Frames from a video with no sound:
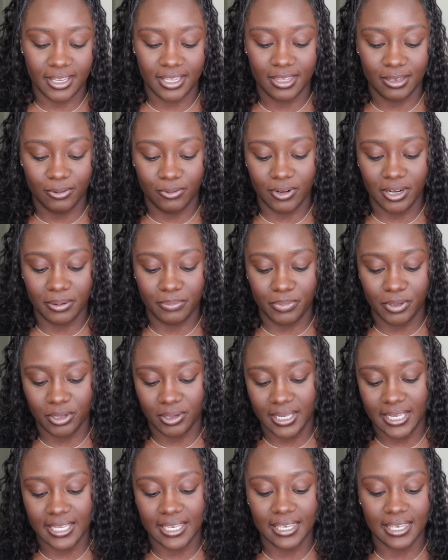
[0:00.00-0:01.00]
in the Rare
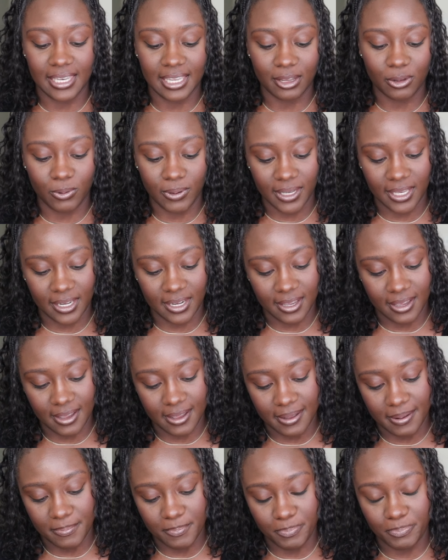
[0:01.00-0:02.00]
Beauty Liquid
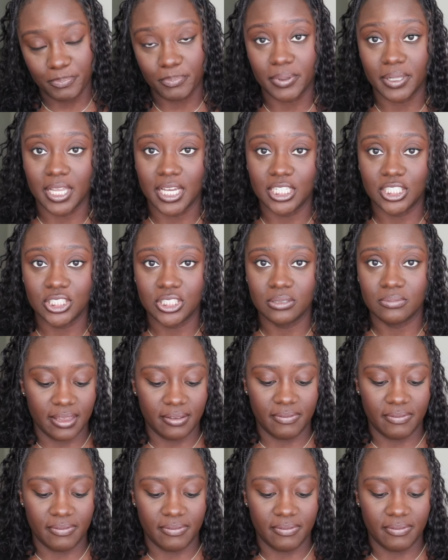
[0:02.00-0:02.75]
um, Blush.